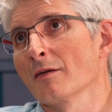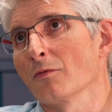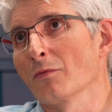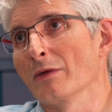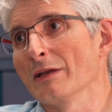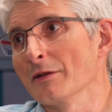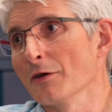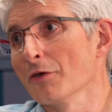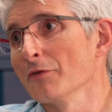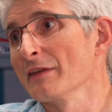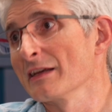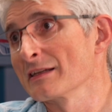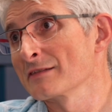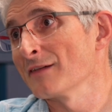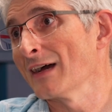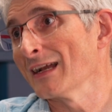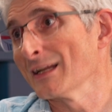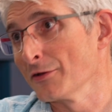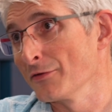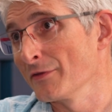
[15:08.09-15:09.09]
we know there's
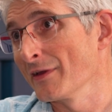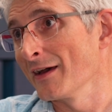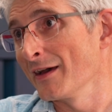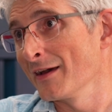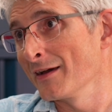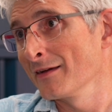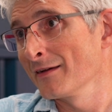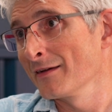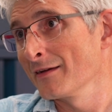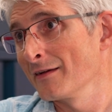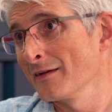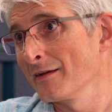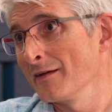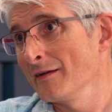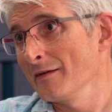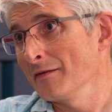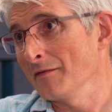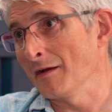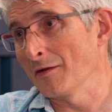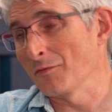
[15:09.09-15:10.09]
value there,
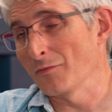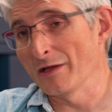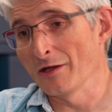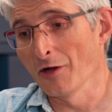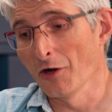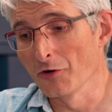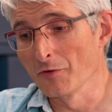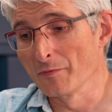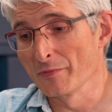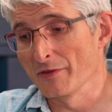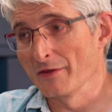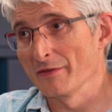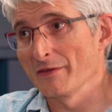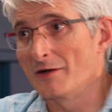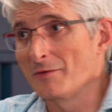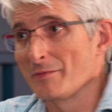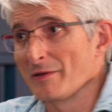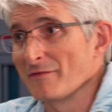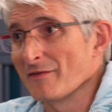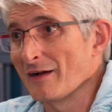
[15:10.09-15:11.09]
and we hope that
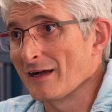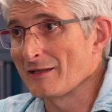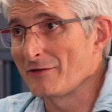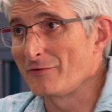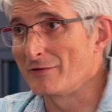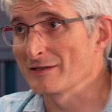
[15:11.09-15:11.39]
there'll be value